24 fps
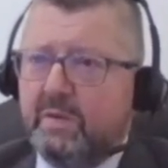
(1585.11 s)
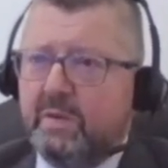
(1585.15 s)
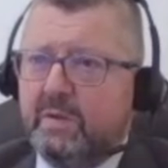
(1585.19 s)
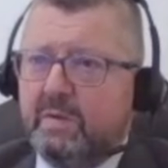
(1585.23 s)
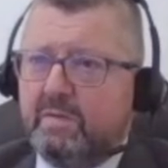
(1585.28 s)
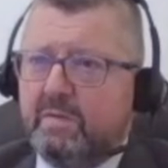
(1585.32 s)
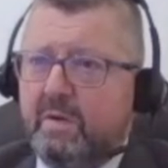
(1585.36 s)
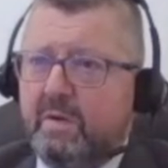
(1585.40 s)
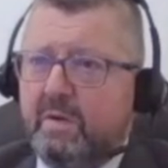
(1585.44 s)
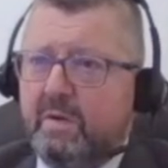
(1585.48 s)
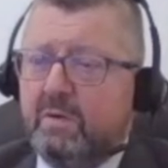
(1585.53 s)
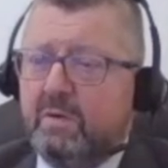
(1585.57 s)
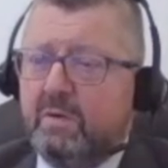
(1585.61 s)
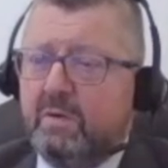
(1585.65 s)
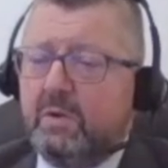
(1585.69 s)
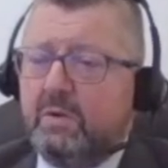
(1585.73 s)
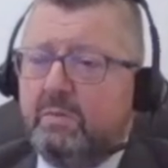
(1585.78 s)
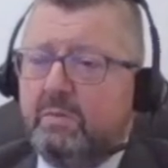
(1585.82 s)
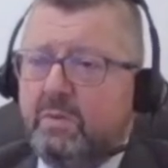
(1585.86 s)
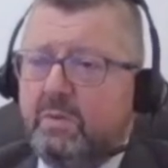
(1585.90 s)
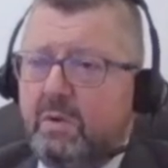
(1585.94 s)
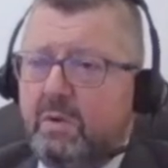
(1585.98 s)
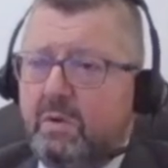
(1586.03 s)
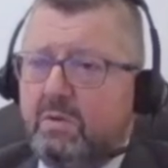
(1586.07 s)
So
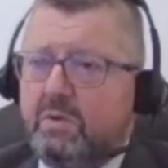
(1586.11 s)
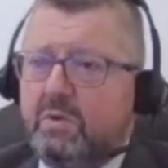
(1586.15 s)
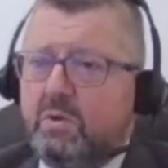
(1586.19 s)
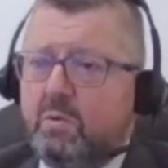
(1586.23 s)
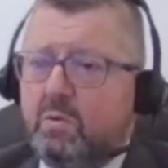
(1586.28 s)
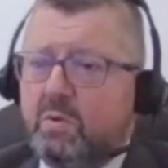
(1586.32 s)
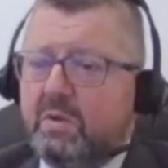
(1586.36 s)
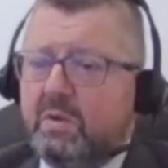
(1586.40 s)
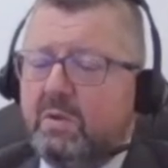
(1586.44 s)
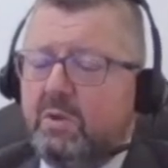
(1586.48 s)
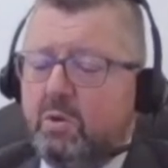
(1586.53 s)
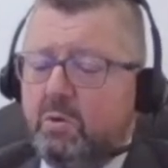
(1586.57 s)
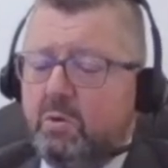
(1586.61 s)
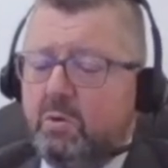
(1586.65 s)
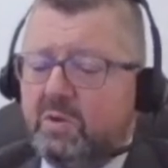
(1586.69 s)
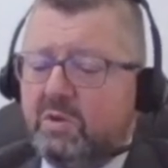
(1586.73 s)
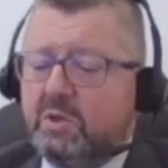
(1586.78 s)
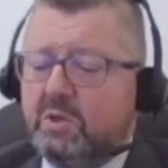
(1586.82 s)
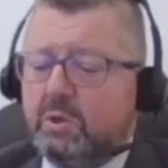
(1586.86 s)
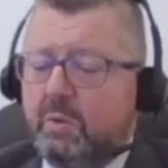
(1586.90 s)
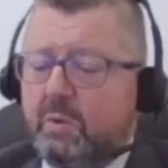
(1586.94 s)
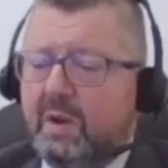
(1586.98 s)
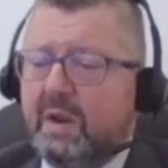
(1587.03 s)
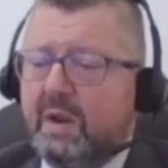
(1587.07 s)
you
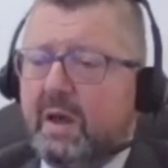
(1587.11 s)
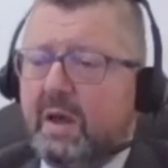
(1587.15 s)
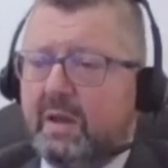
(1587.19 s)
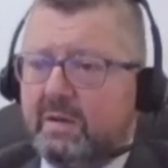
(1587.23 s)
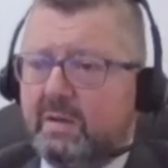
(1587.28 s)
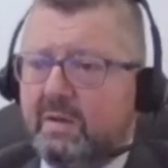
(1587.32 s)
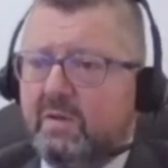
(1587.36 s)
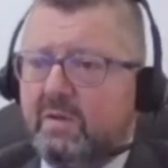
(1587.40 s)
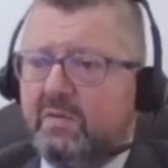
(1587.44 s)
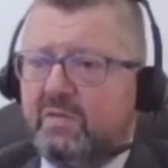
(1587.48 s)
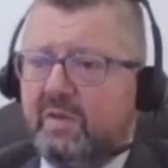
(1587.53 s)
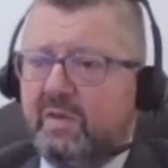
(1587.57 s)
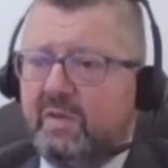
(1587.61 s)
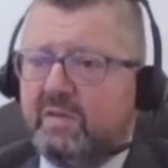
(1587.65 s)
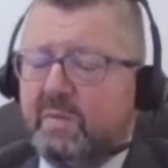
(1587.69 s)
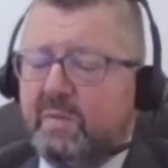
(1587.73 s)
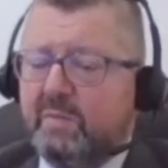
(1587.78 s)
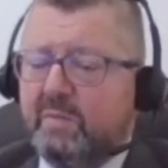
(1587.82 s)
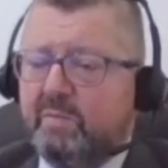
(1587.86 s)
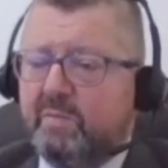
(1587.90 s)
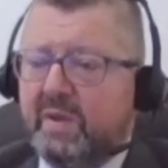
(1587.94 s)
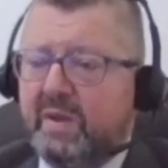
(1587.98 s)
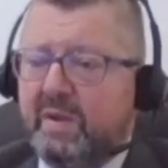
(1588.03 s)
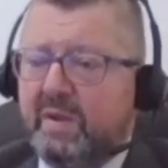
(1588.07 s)
can do a lot in a 6
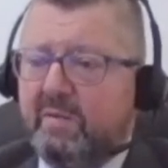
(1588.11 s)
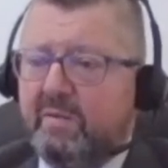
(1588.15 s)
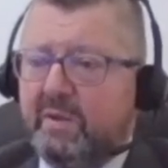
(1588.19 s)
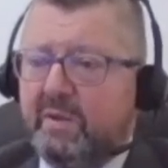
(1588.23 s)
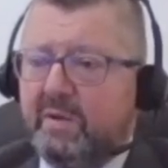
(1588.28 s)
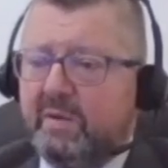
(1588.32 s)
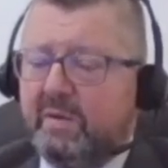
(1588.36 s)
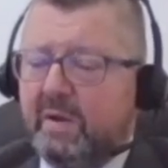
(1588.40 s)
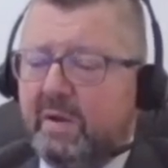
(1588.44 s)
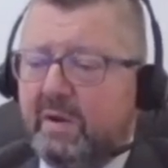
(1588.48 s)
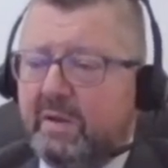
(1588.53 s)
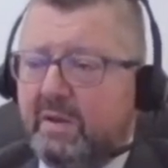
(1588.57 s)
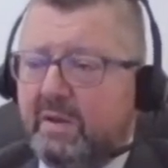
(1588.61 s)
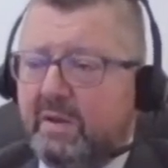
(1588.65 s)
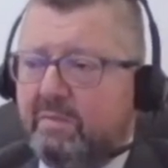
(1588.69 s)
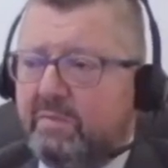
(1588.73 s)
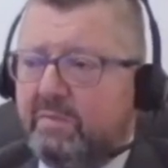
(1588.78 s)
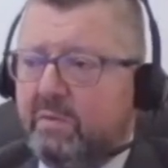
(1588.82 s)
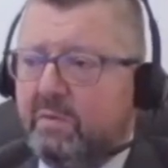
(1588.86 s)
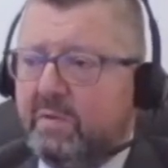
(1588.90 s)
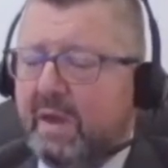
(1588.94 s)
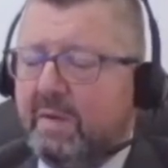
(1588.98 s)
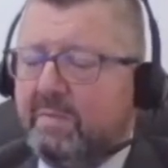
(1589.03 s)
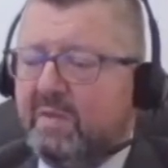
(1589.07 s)
month period.
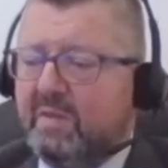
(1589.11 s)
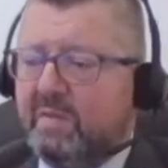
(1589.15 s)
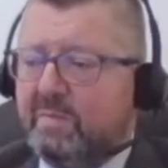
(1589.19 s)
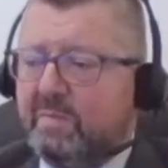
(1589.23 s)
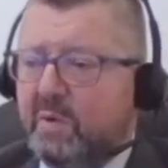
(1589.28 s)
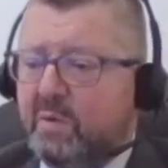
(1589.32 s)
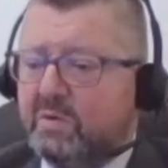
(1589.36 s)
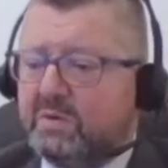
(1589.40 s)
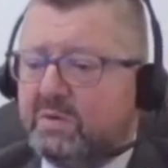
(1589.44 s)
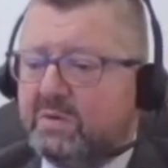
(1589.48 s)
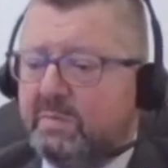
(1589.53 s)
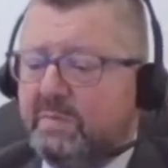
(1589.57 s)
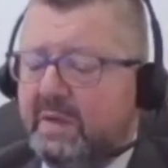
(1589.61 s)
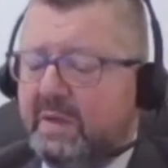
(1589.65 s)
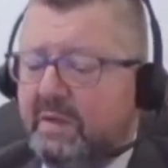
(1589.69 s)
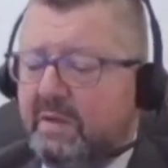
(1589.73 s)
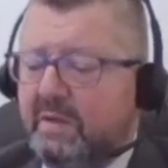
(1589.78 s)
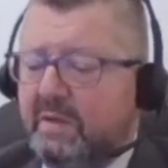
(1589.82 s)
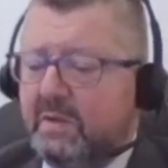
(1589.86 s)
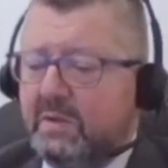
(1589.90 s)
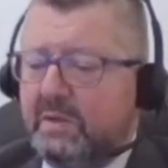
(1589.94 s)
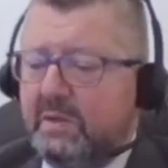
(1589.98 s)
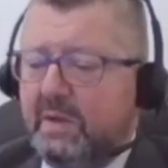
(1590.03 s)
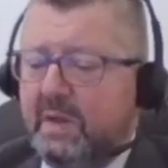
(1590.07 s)
If you came and spoke to
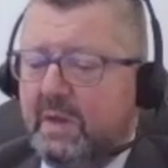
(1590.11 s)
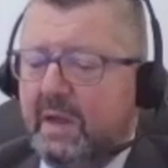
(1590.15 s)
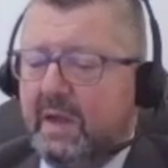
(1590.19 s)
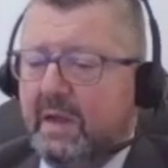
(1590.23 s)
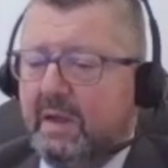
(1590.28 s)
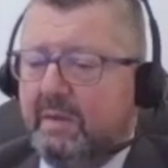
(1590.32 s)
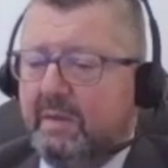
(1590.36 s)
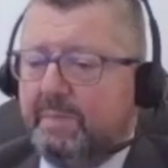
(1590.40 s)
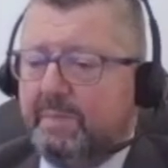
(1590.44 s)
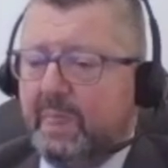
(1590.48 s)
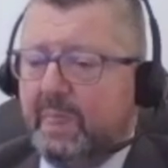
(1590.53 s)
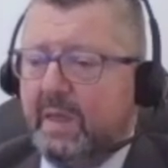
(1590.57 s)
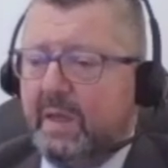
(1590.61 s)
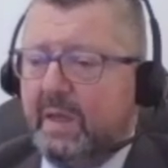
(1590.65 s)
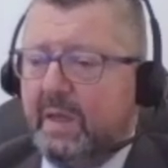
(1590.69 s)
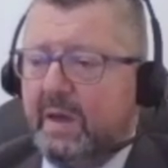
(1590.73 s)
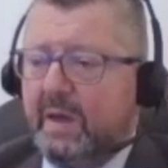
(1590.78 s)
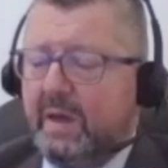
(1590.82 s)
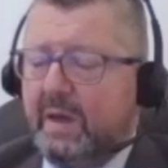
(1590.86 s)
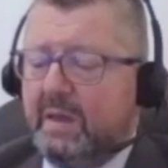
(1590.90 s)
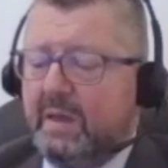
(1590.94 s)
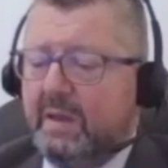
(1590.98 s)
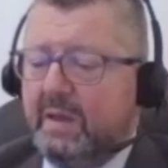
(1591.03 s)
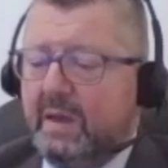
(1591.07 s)
me, and
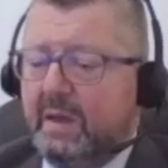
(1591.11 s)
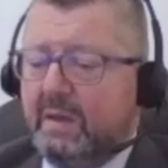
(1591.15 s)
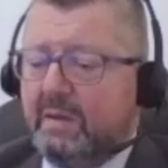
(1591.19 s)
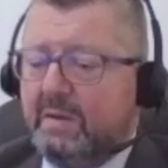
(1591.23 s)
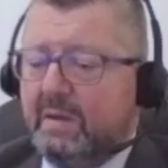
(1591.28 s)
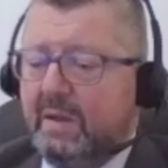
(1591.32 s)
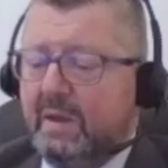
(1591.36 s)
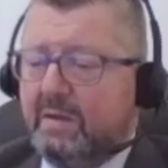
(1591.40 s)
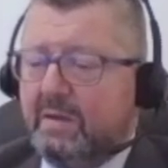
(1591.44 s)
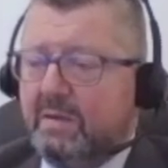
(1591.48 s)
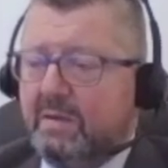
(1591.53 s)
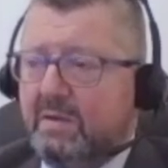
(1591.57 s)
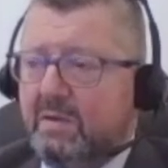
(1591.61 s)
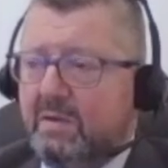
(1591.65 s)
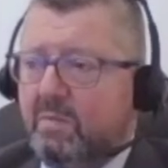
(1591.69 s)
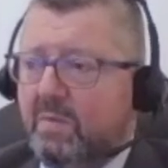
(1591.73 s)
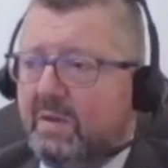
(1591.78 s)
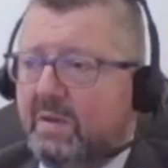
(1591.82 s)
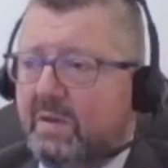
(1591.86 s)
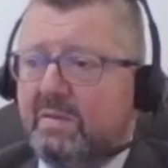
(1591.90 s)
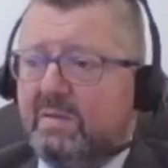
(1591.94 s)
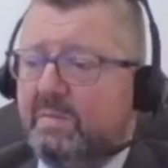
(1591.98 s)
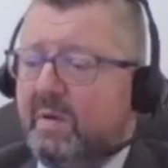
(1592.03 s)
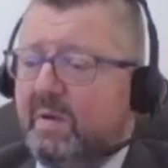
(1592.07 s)
you
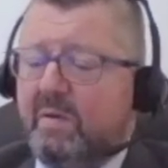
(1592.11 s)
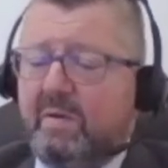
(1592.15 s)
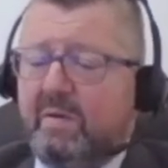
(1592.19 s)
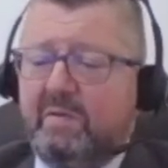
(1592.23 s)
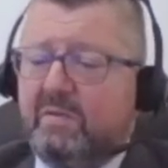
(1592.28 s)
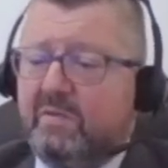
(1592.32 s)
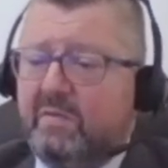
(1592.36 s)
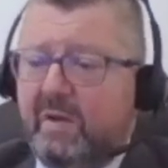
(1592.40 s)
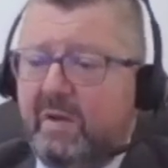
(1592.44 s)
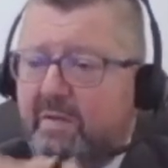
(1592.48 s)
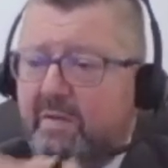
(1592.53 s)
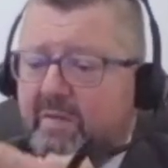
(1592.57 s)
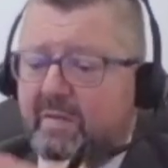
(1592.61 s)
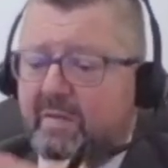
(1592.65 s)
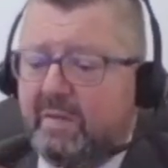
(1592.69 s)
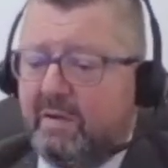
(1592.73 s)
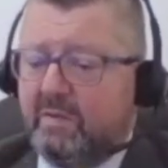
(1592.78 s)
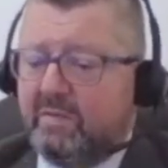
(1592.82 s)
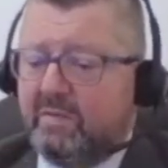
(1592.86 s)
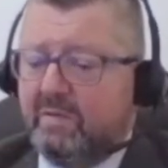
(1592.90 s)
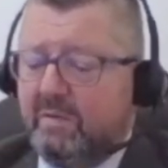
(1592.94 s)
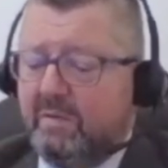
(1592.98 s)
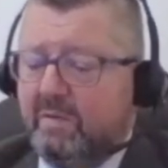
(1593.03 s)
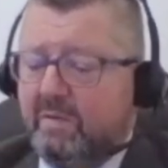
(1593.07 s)
want to borrow
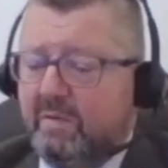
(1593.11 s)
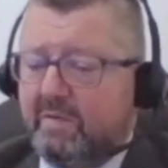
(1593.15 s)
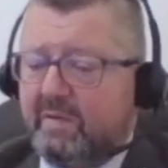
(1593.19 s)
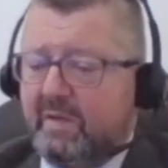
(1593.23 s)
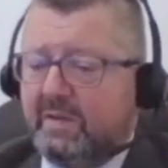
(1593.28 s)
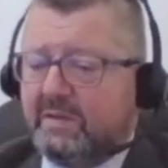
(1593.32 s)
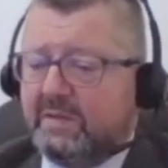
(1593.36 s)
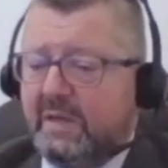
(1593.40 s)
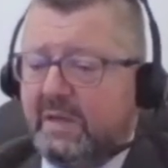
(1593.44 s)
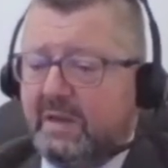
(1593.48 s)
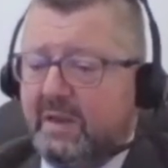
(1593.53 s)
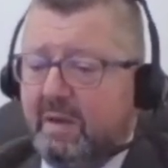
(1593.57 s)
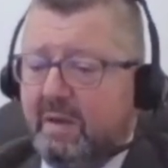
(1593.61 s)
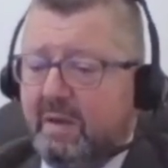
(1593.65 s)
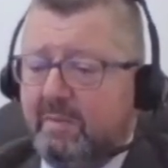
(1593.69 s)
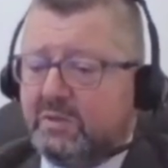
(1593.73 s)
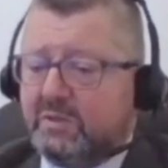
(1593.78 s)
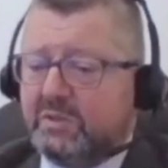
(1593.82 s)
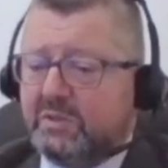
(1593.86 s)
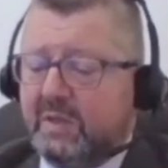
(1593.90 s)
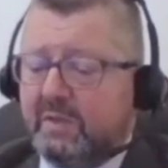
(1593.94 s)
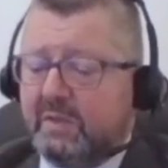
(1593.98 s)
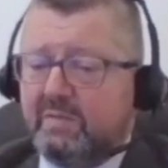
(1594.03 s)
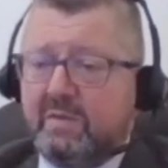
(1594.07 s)
300,000 euros, I'd tell you how
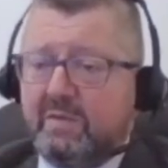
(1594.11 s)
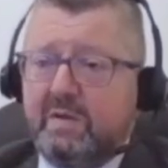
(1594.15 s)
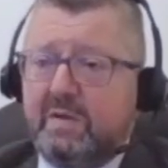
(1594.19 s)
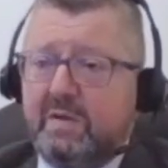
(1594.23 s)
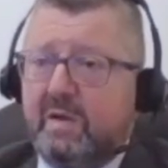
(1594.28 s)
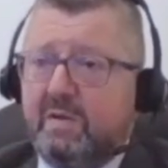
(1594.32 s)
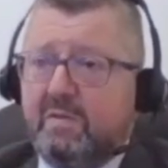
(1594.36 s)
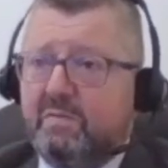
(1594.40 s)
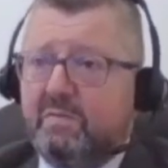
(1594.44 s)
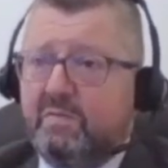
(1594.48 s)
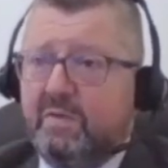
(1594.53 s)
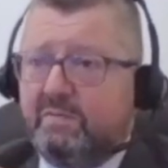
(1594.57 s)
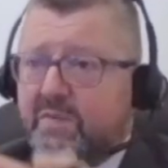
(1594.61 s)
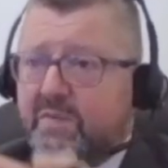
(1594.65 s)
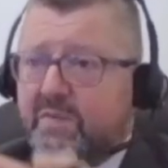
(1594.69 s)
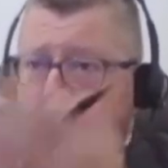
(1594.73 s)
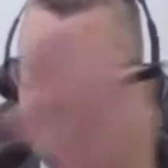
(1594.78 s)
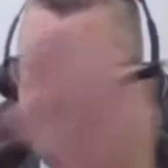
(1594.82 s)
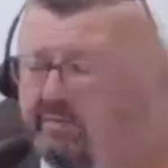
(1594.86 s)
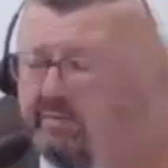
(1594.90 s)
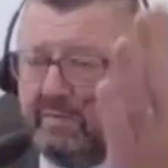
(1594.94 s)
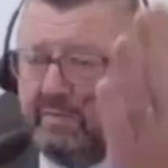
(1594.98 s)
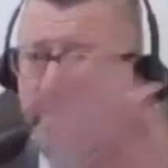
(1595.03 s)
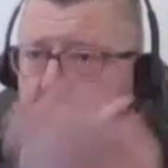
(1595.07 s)
much that's going to cost:
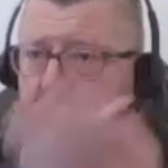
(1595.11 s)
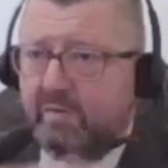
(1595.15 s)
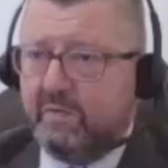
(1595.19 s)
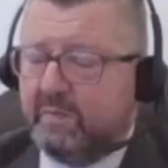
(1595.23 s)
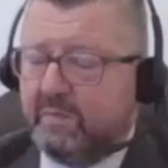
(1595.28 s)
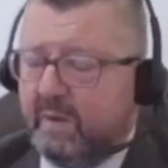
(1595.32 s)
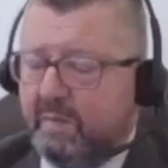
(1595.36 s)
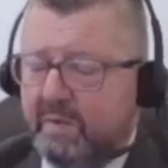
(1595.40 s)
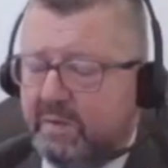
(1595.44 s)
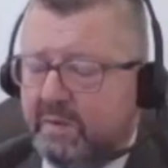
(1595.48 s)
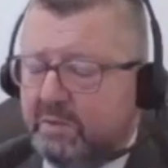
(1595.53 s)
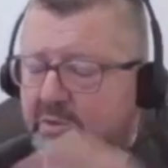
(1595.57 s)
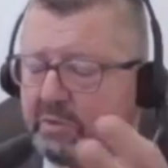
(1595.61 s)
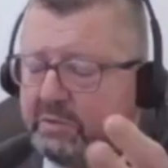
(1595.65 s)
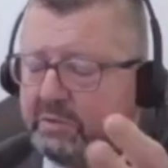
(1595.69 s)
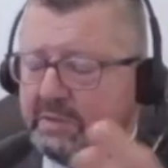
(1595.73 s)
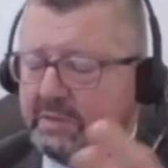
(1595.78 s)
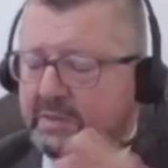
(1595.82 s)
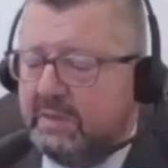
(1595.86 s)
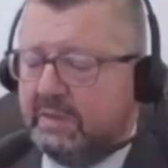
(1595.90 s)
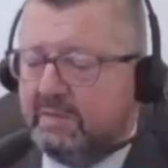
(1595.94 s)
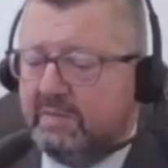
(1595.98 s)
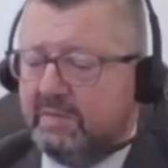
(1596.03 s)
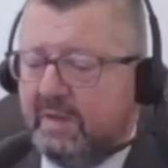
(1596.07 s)
1,500 euros per month, just
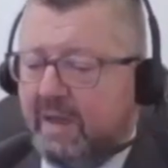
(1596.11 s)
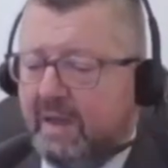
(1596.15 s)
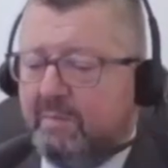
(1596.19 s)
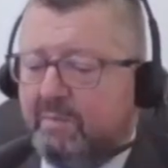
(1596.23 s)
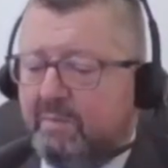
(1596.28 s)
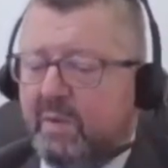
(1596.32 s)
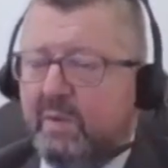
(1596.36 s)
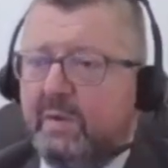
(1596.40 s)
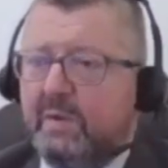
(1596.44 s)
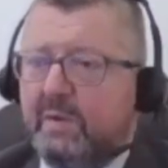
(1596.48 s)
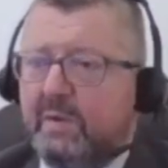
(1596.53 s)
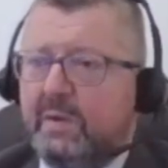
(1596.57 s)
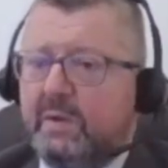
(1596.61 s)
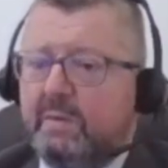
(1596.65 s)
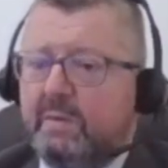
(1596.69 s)
an example.